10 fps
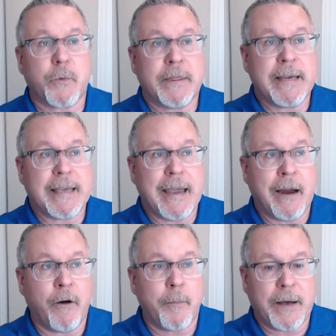when they
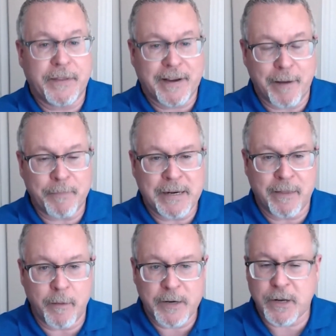care about the company
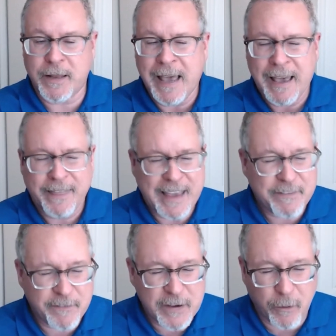and the mission, they
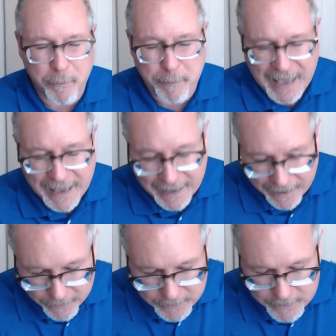feel bad.